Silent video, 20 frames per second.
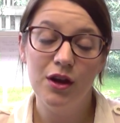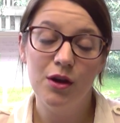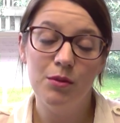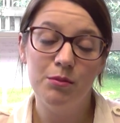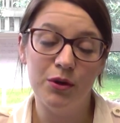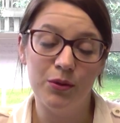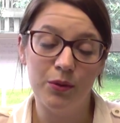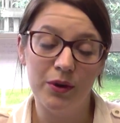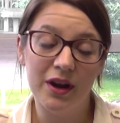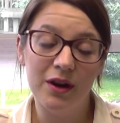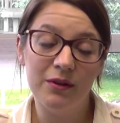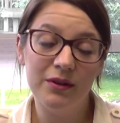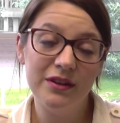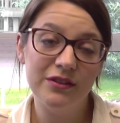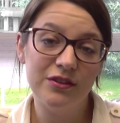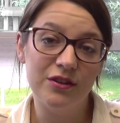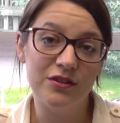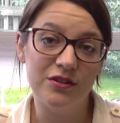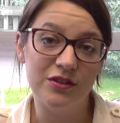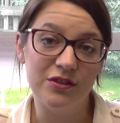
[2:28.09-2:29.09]
but what our
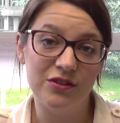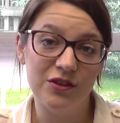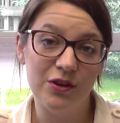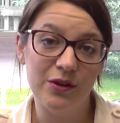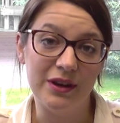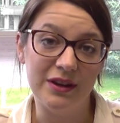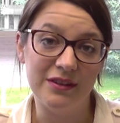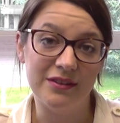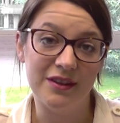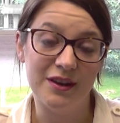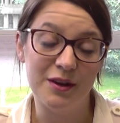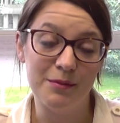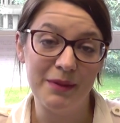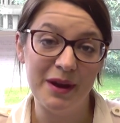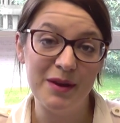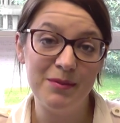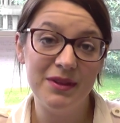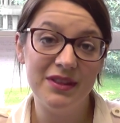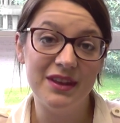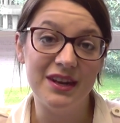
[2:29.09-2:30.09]
research is showing is that it may
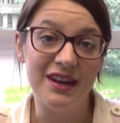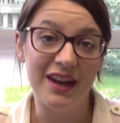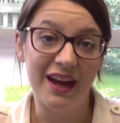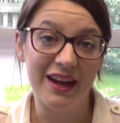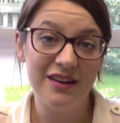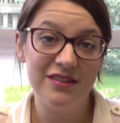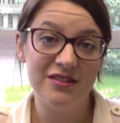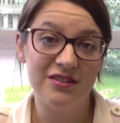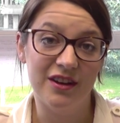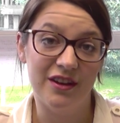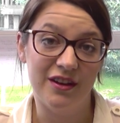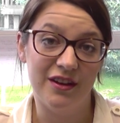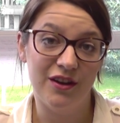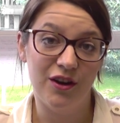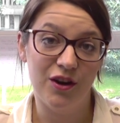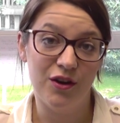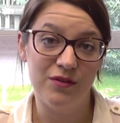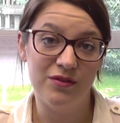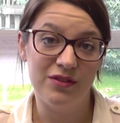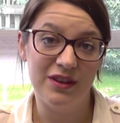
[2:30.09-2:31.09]
be the nature
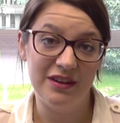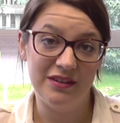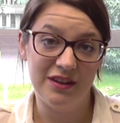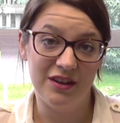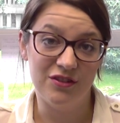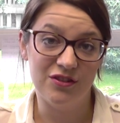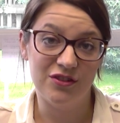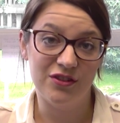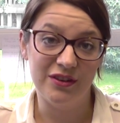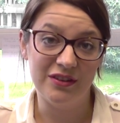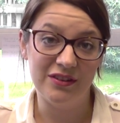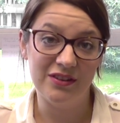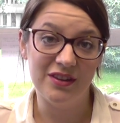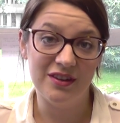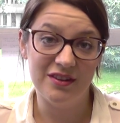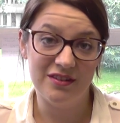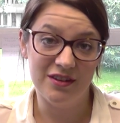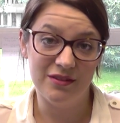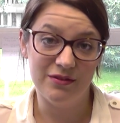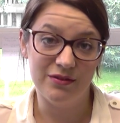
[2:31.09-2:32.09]
of these interests
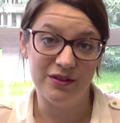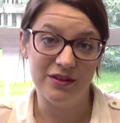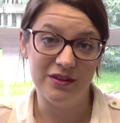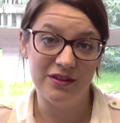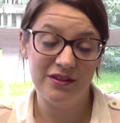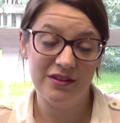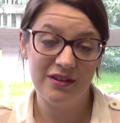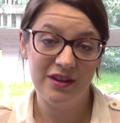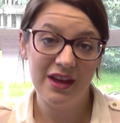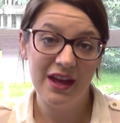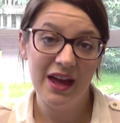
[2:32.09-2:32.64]
that differs,